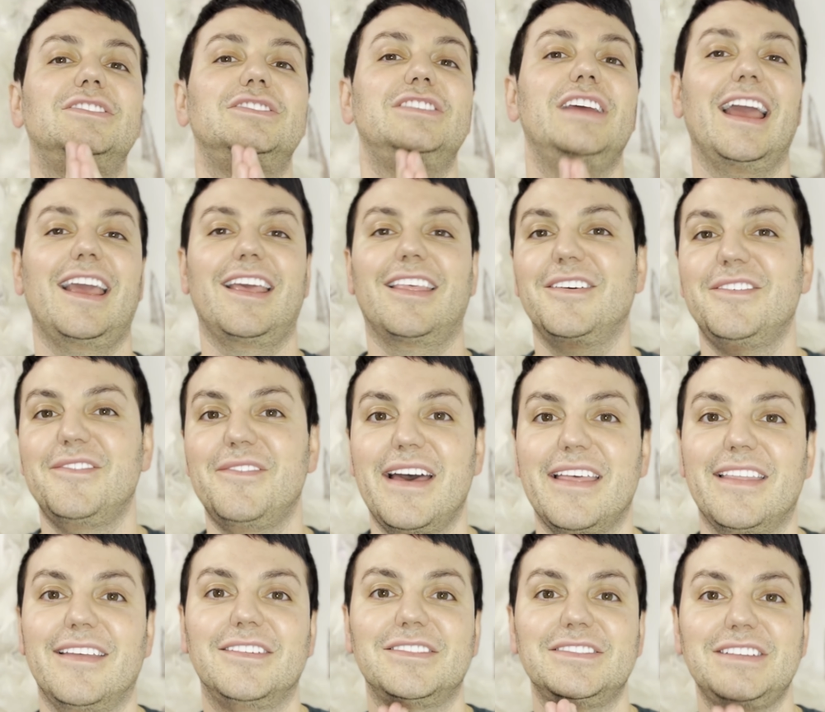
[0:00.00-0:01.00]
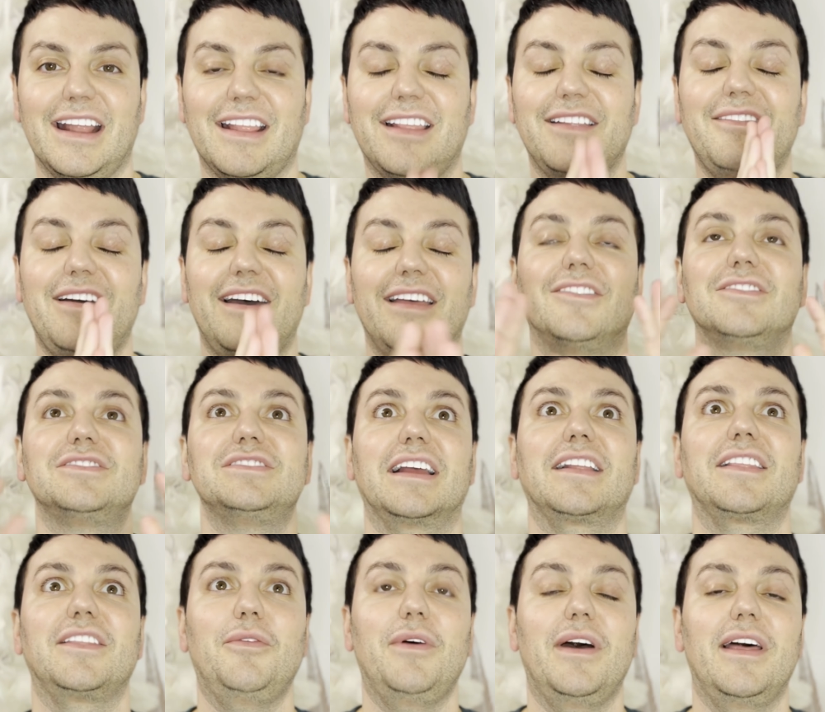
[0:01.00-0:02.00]
check the weather check the weather
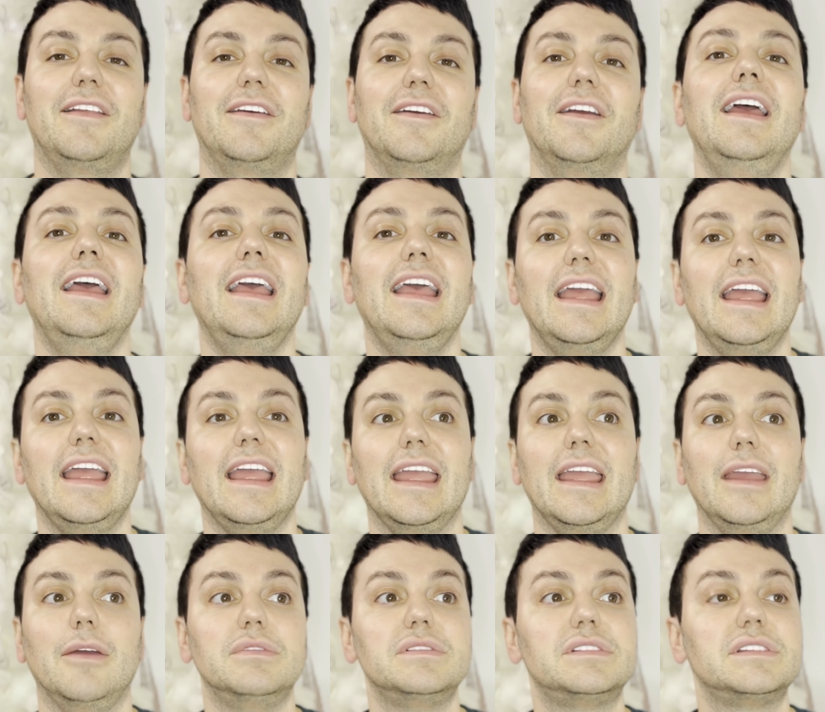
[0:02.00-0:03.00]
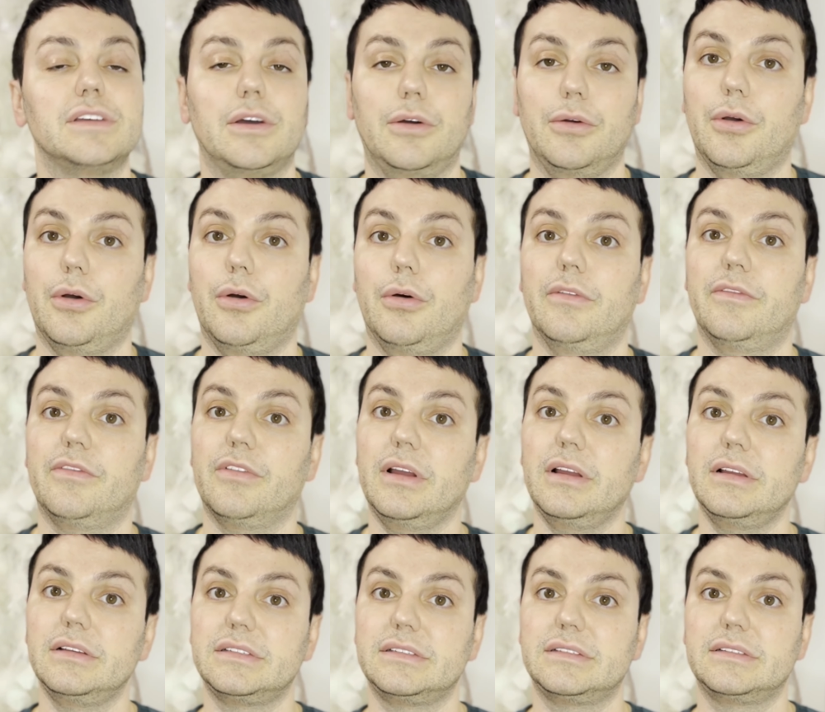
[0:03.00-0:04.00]
check the weather it was so cold for
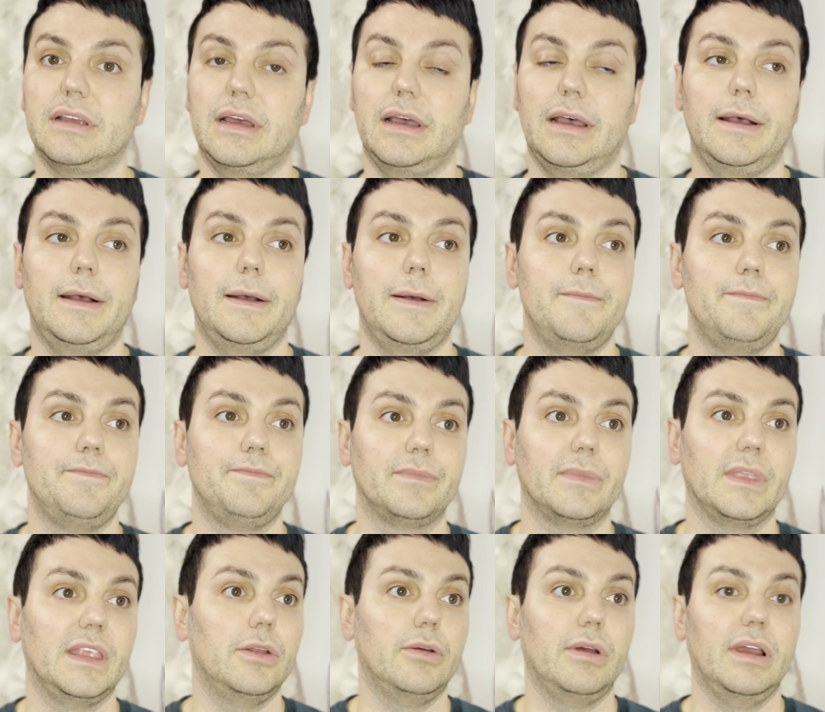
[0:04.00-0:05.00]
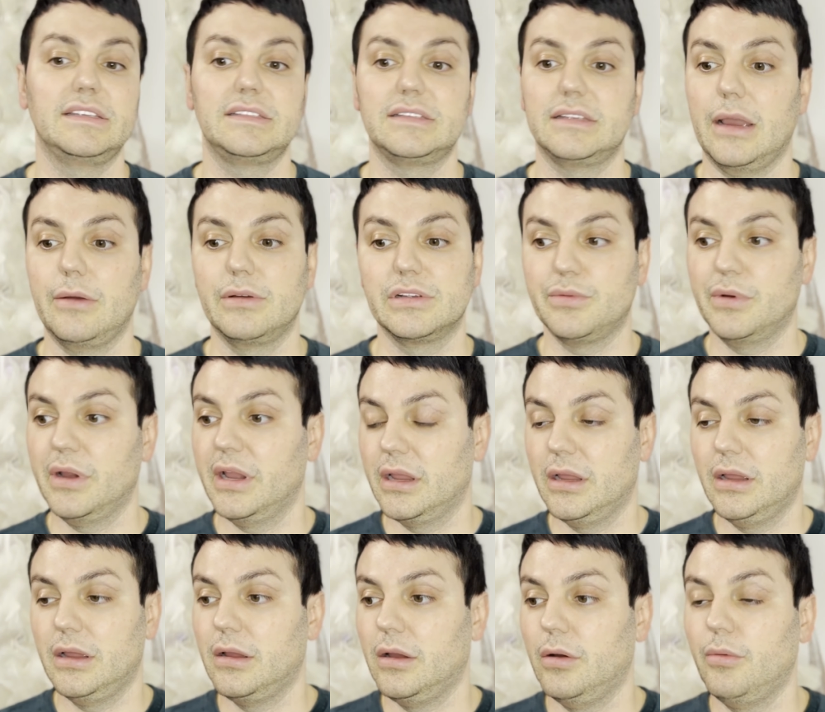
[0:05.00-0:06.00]
us. Um, you know, I, I was wearing
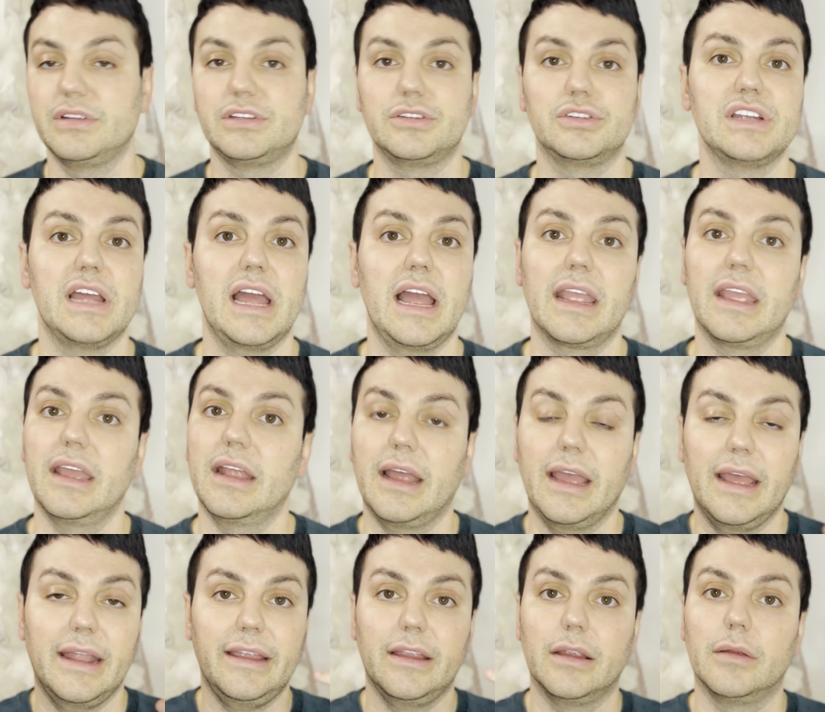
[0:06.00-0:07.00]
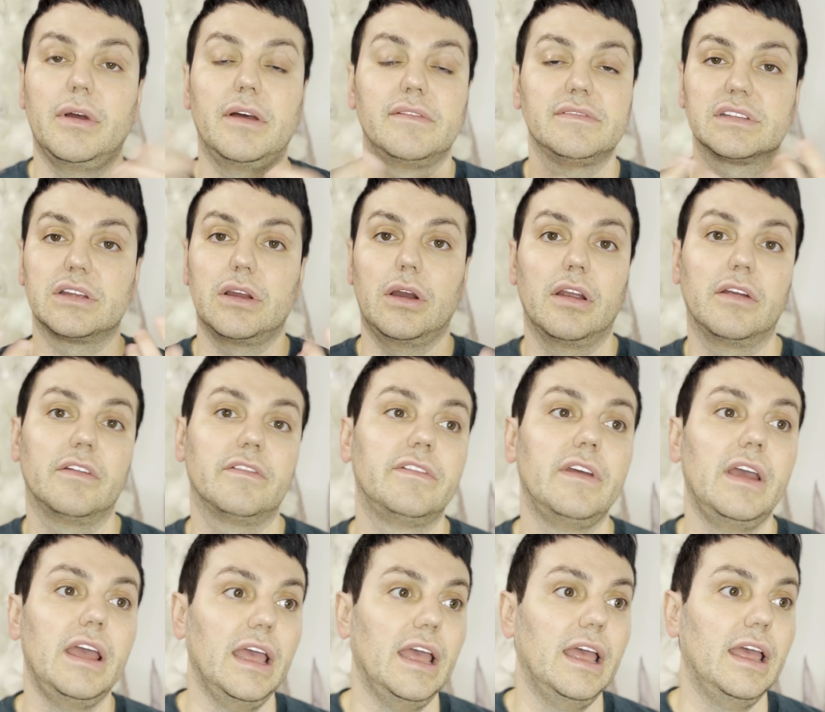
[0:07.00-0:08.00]
a winter jacket, I had an earmuff scarf.
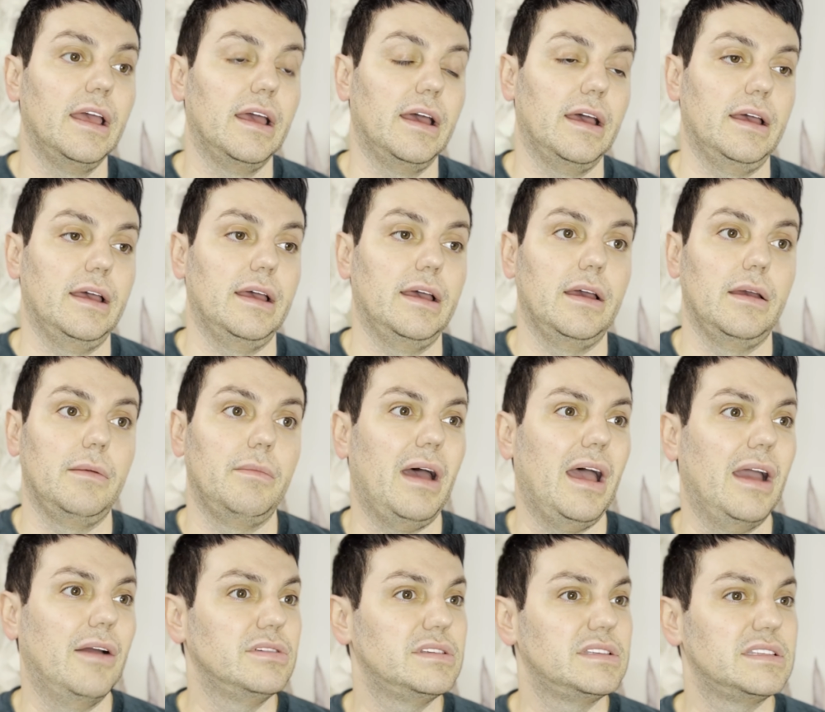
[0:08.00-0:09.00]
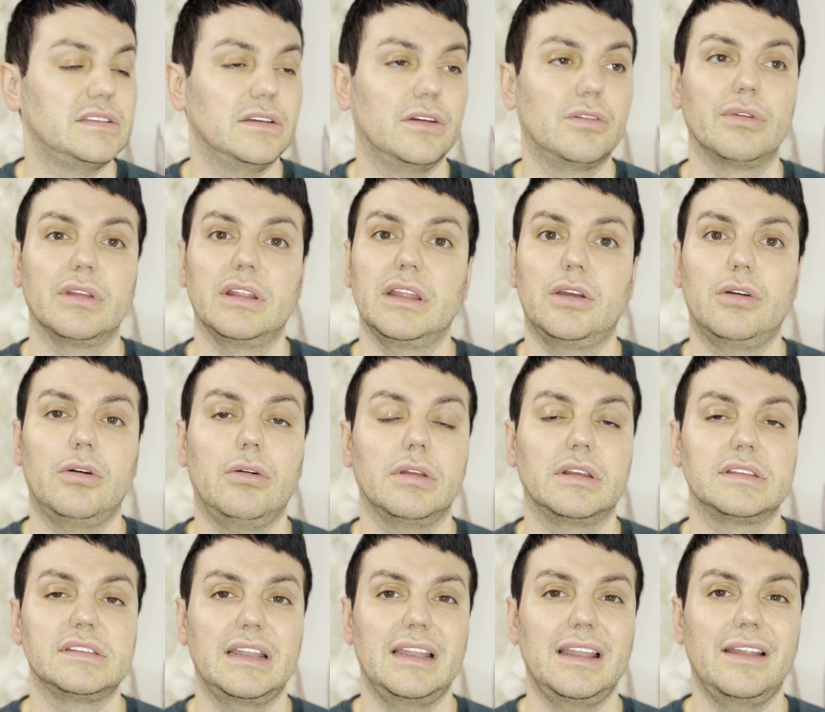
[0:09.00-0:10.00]
Um, I was still really
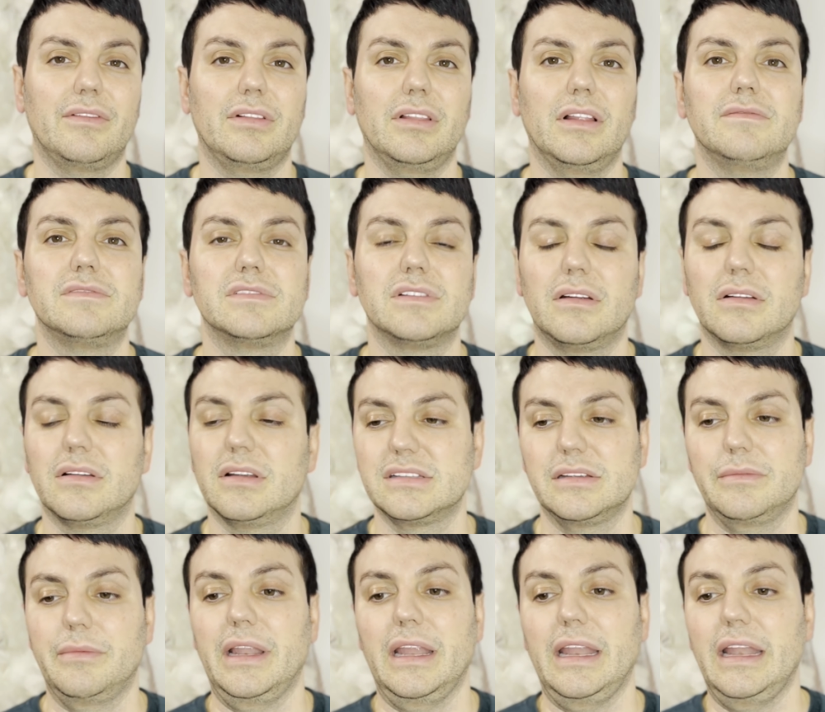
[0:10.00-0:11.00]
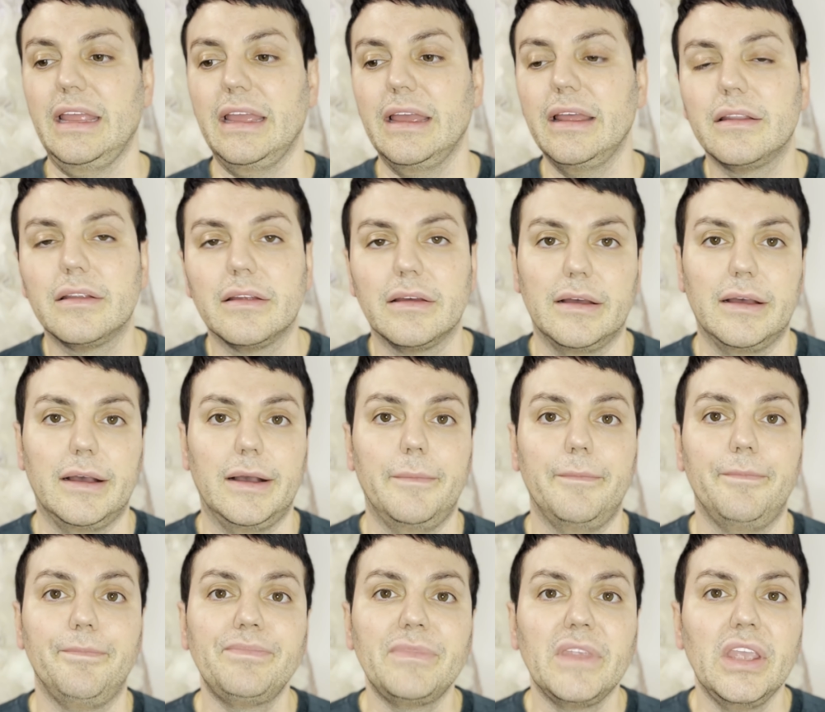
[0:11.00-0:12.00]
cold because I didn't have gloves on because I'm an idiot.
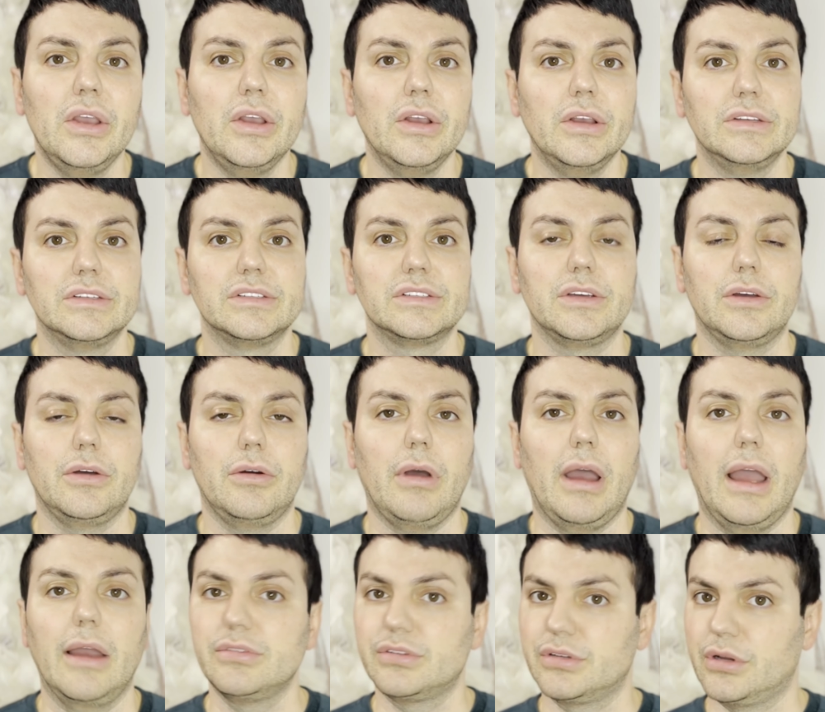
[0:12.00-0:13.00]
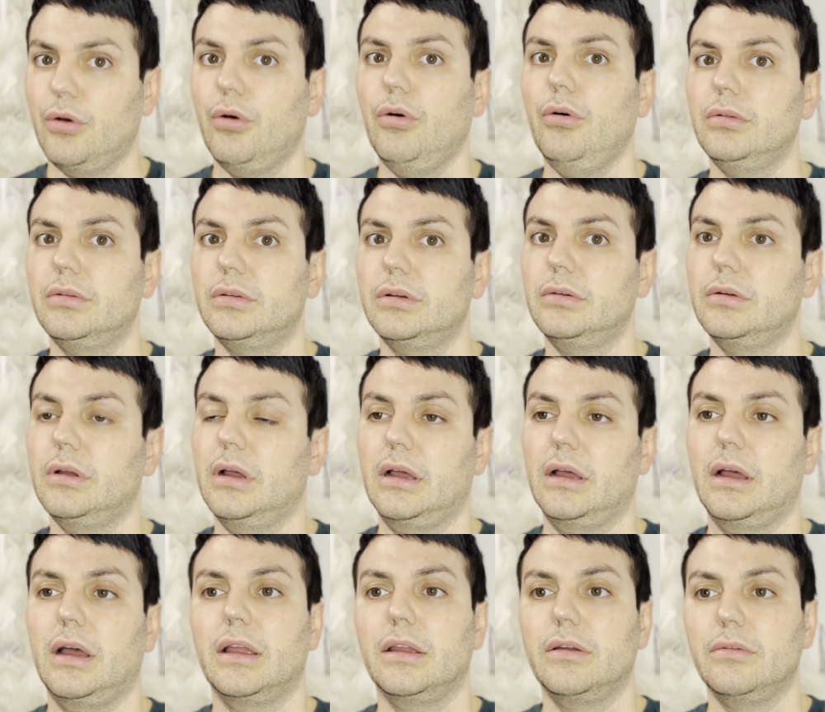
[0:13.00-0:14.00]
Um, so I was cold.
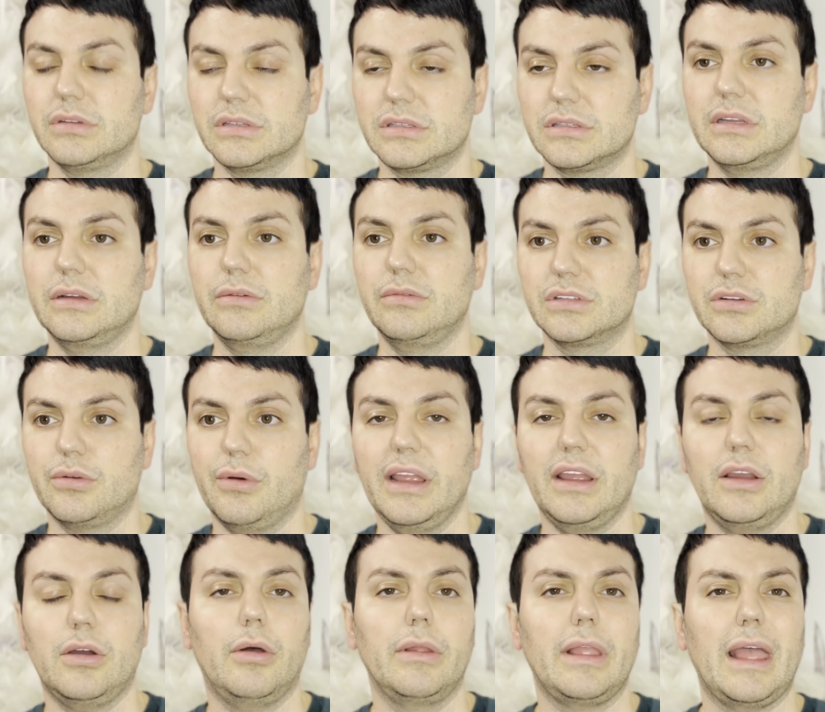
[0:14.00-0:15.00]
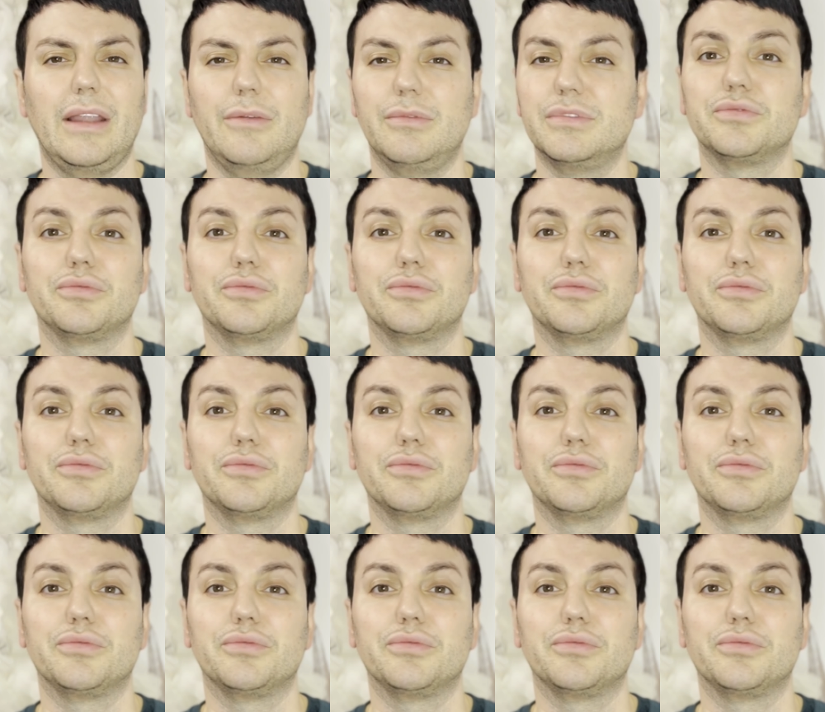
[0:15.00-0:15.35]
Uh, it was it was quite cold and it was